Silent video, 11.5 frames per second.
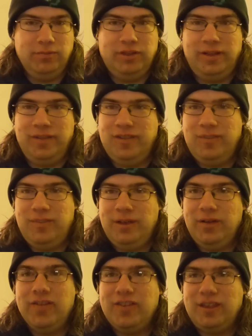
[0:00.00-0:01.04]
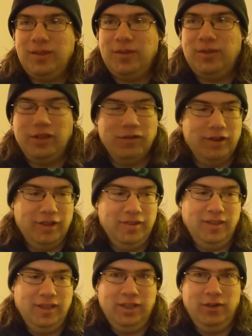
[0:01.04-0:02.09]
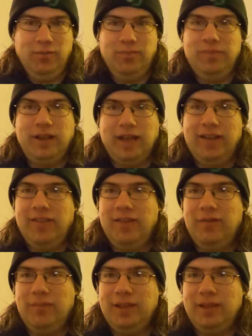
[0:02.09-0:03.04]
conspiracy theories like 9/11